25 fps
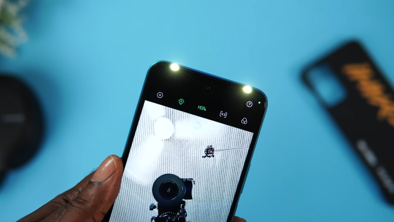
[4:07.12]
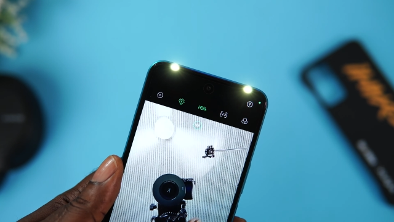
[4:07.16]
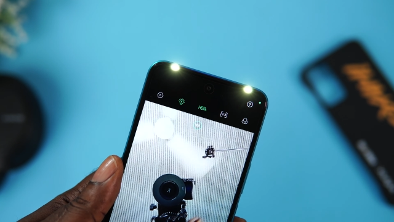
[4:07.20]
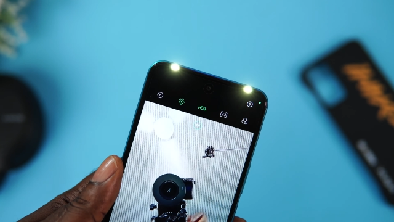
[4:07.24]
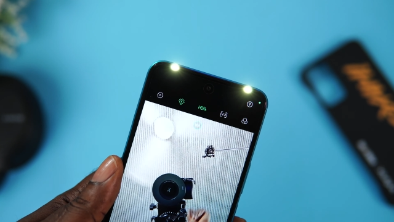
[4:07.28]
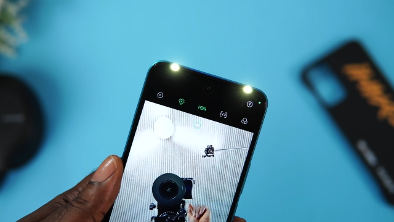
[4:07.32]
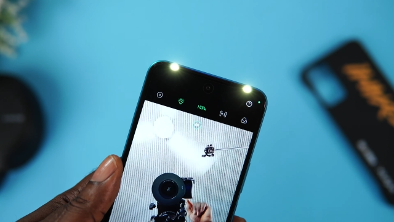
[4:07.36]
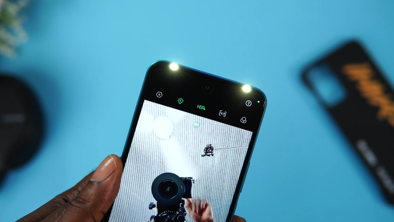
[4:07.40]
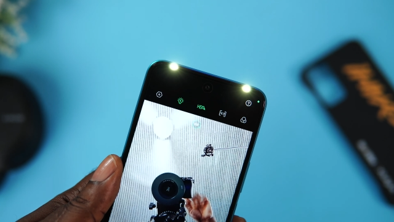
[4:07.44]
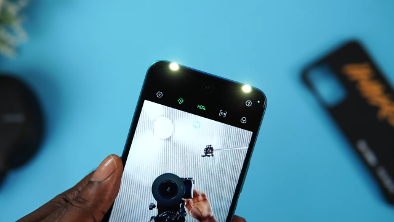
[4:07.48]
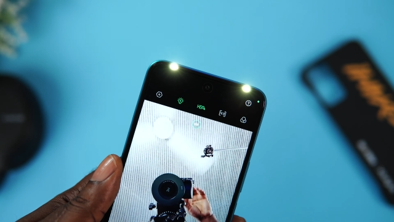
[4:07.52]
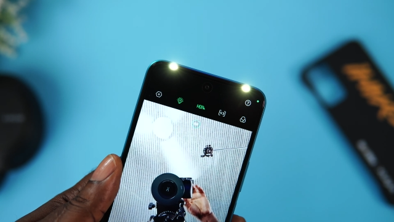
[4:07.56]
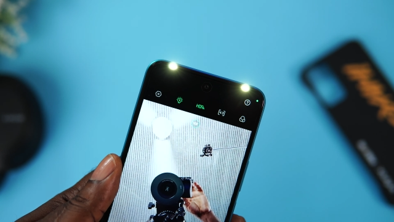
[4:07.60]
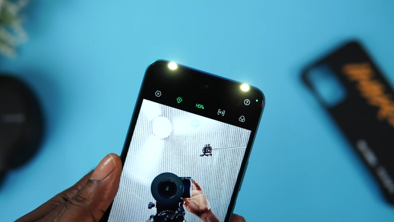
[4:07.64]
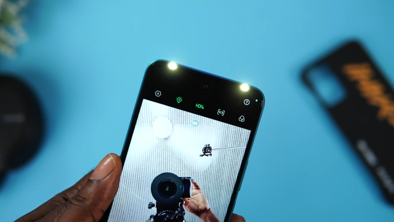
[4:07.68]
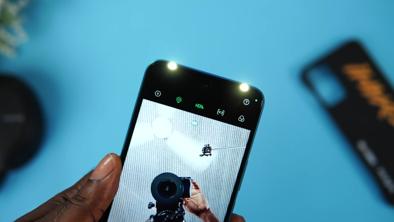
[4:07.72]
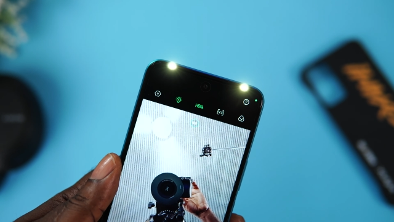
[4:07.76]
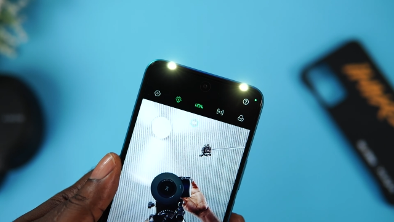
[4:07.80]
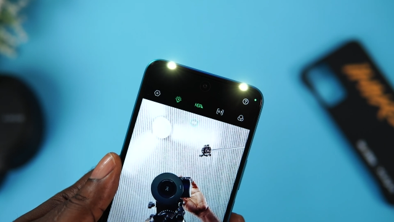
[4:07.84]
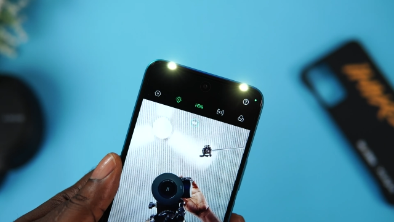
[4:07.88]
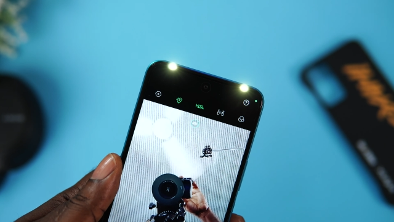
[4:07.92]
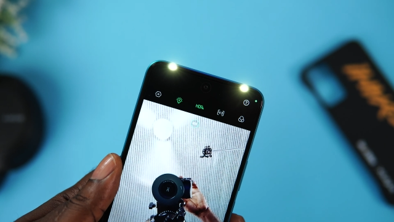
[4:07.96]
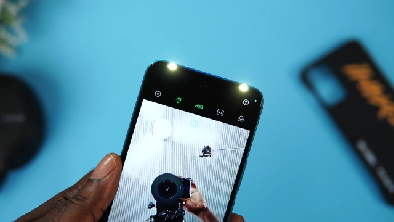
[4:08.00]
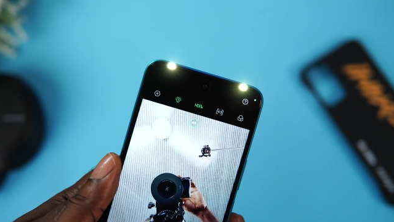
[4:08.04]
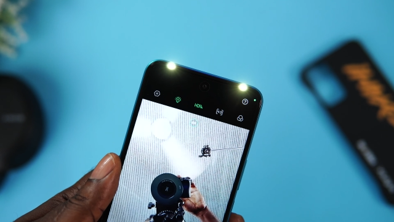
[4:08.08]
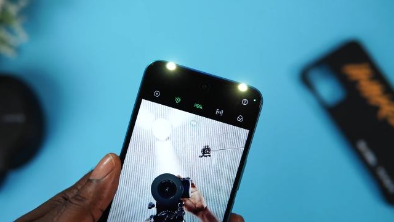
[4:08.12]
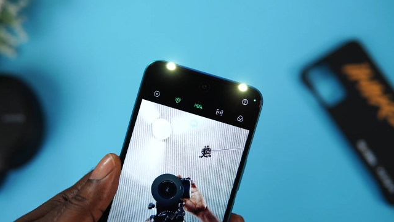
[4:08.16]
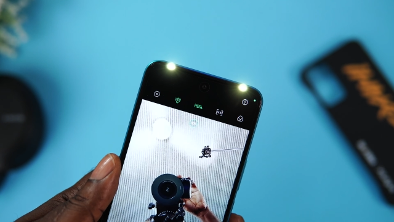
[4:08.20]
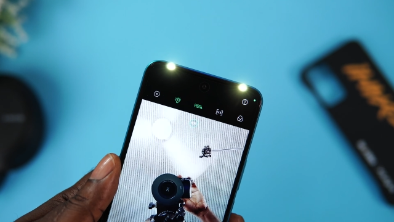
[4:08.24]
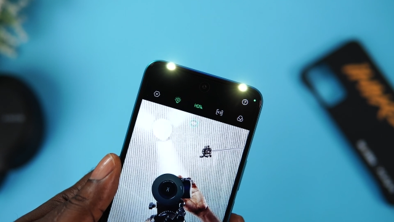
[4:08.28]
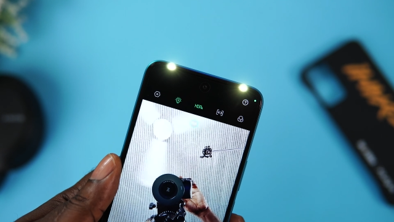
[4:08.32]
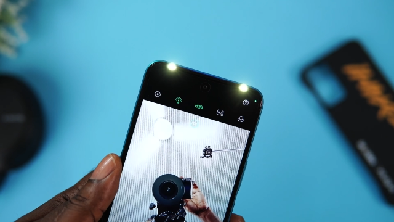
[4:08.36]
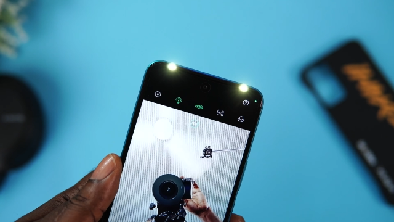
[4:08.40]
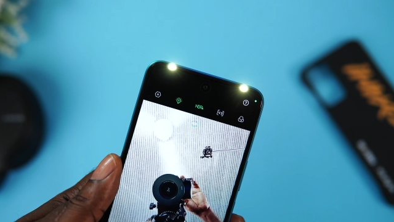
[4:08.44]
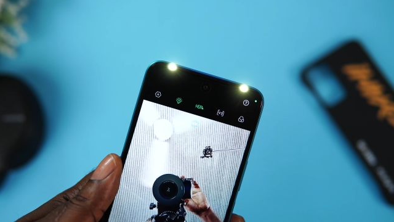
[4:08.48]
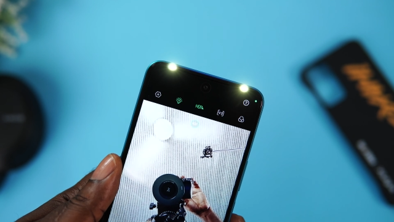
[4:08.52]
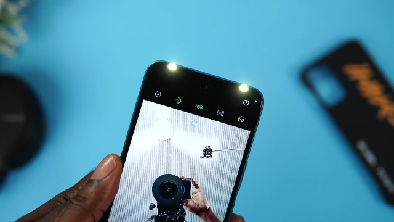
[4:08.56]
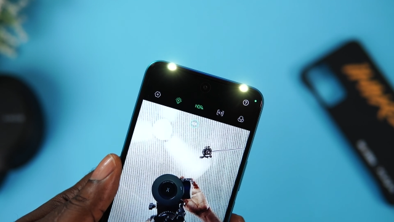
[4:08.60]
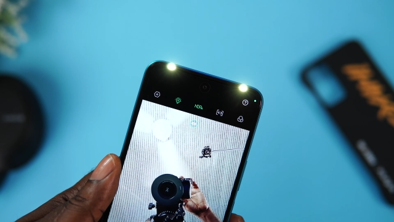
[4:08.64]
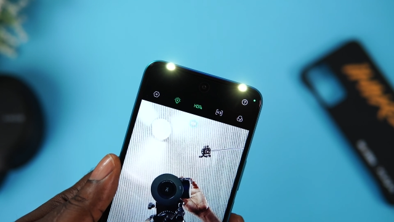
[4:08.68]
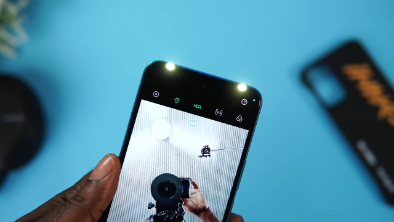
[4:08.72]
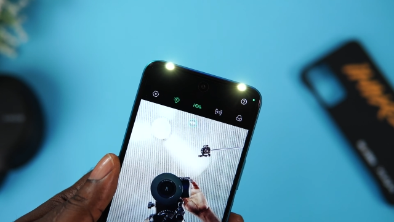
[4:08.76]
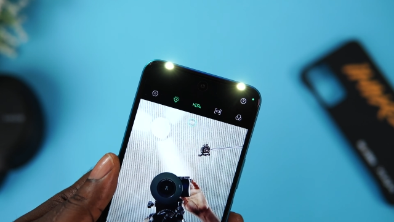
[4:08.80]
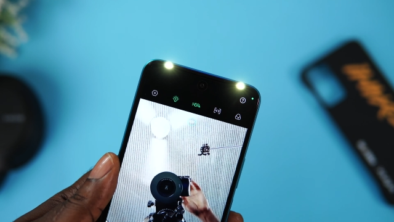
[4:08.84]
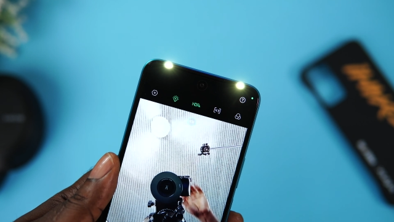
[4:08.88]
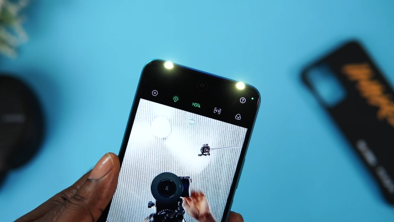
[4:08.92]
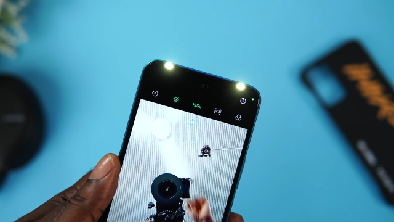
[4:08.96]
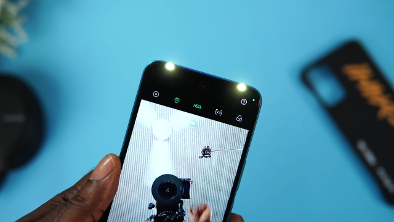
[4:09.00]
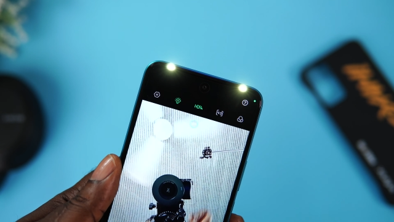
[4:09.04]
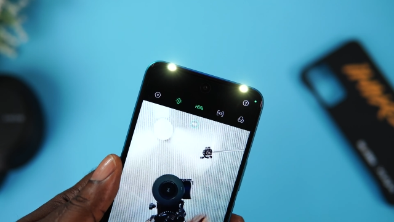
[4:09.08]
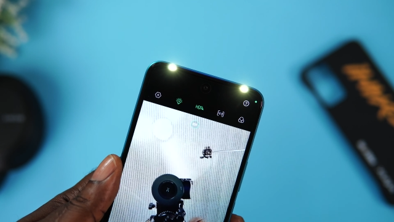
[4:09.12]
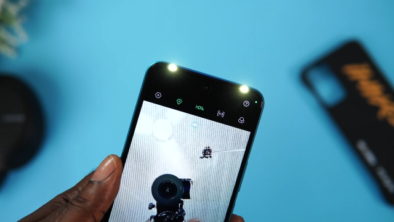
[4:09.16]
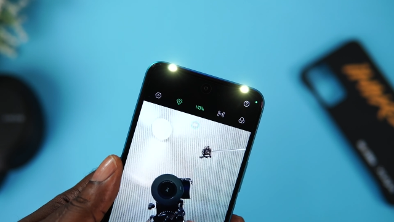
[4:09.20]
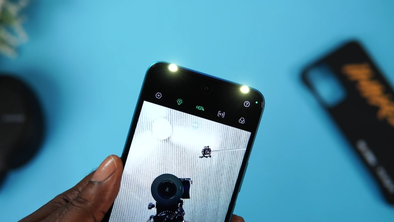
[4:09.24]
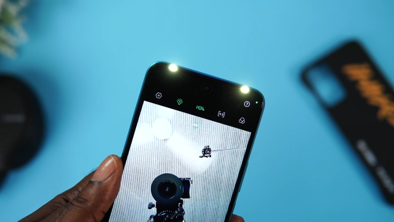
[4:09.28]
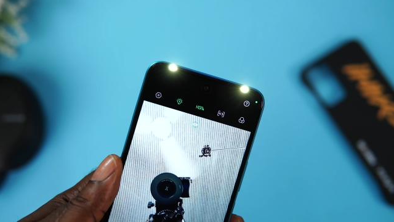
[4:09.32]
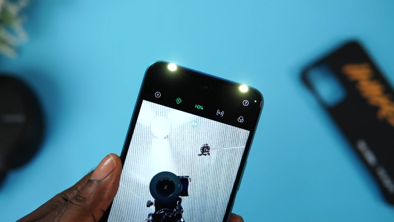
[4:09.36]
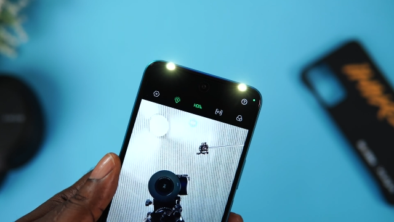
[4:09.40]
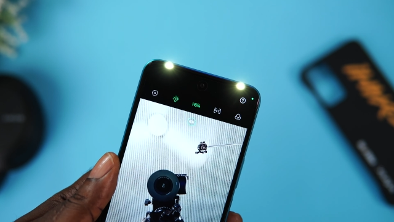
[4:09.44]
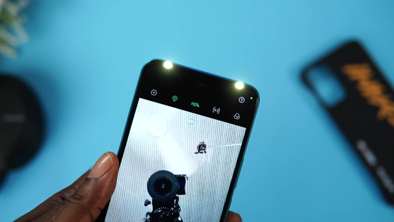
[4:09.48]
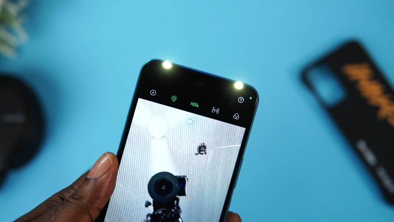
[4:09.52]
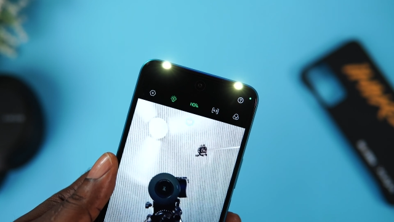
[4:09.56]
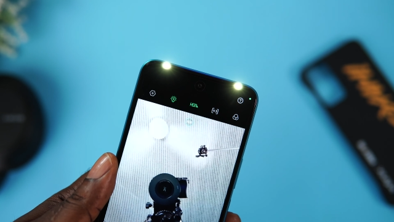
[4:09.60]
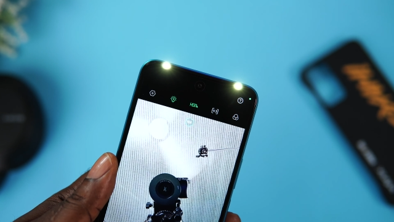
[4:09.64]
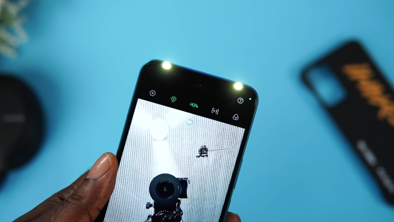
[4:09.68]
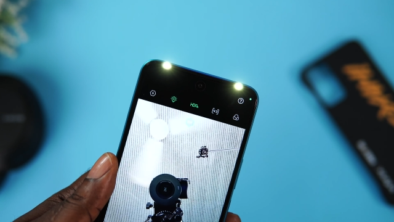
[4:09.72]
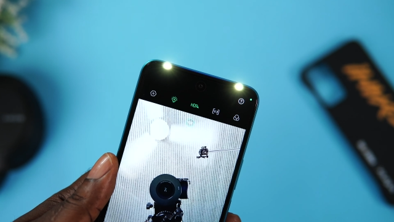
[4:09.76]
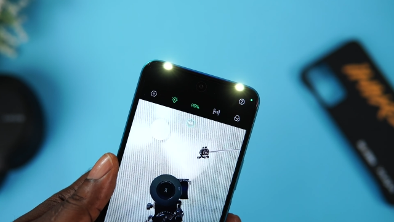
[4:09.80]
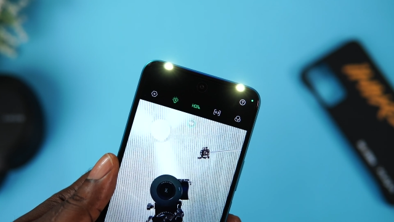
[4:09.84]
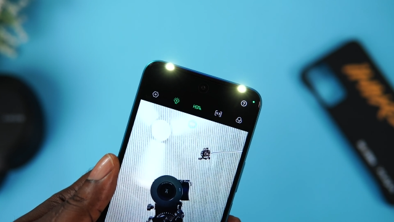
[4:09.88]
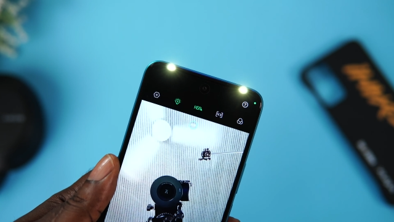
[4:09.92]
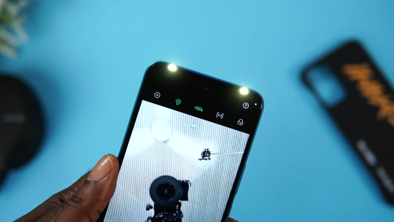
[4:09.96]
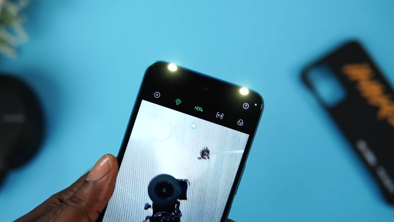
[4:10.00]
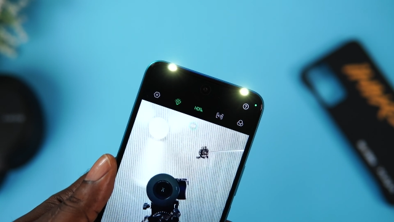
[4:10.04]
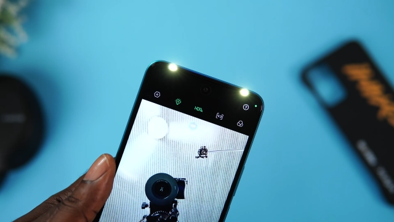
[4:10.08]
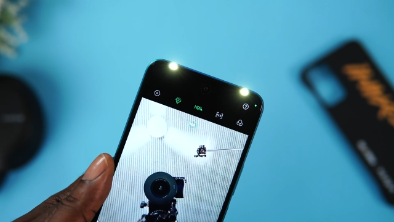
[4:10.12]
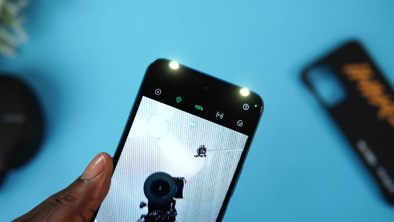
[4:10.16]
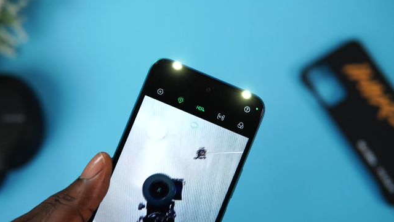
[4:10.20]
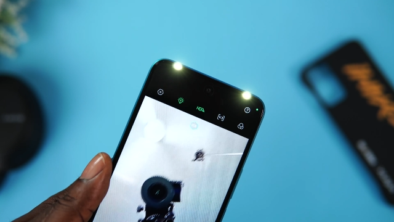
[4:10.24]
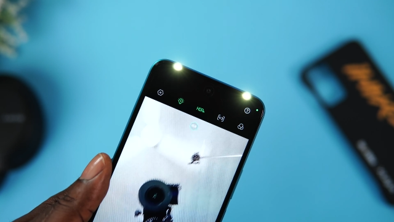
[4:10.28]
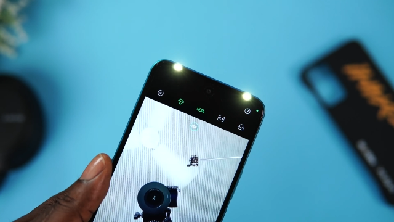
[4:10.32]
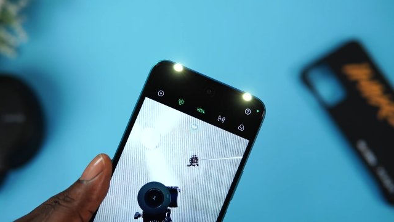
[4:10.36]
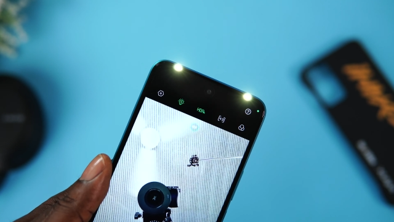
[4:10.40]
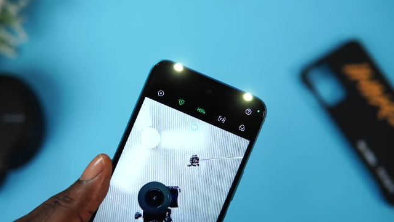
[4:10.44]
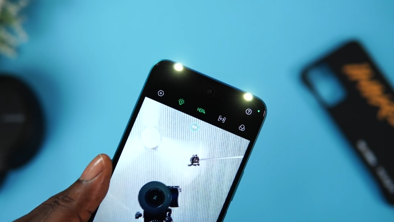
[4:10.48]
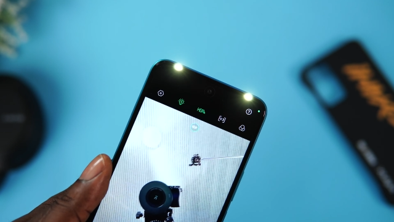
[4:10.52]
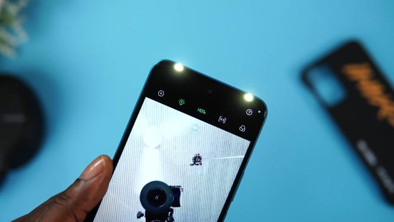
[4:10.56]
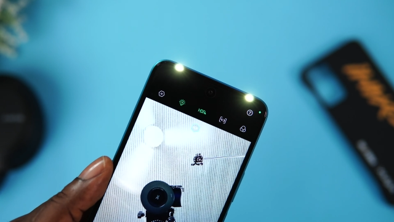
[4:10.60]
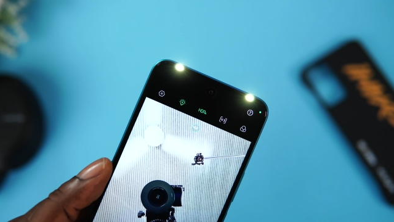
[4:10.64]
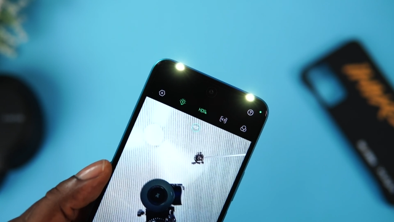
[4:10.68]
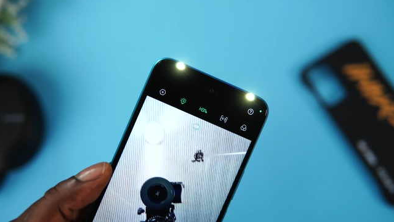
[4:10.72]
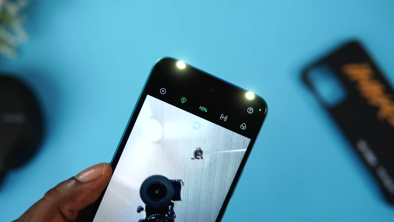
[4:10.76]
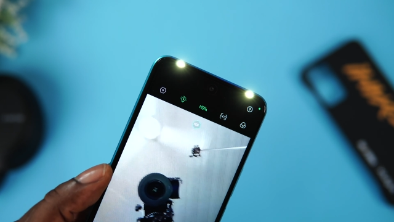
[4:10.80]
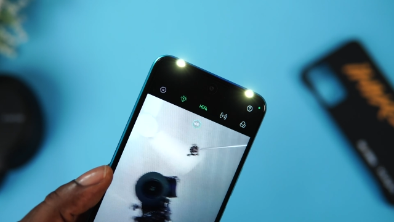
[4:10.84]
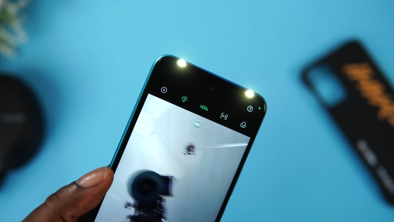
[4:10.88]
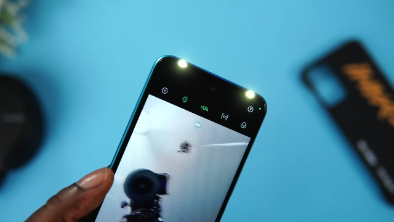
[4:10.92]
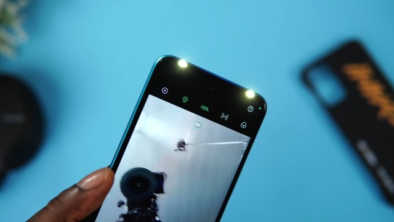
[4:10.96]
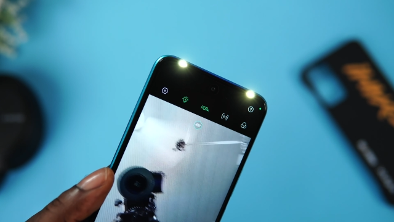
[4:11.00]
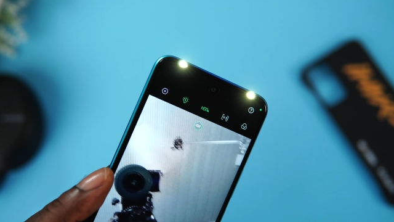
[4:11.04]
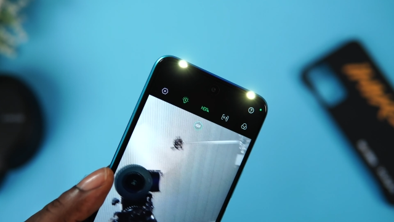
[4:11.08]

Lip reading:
Nobody's mouth can be seen.